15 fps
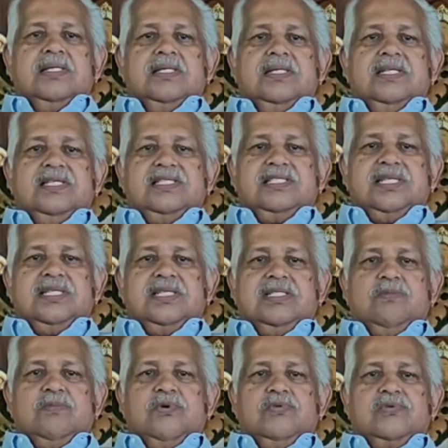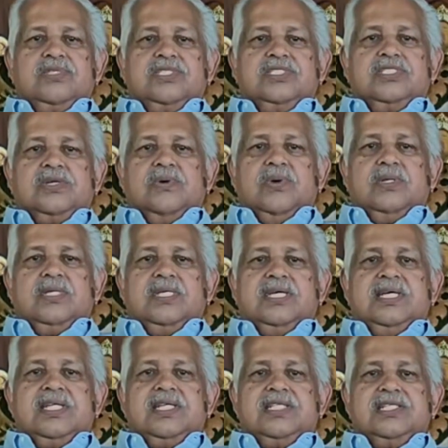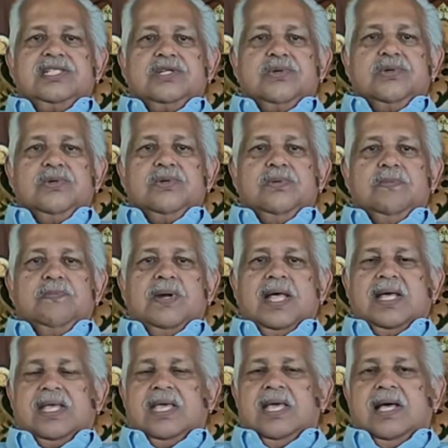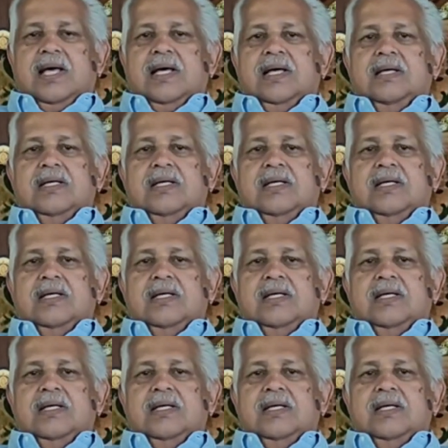lesion in the mouth is called erythroplakia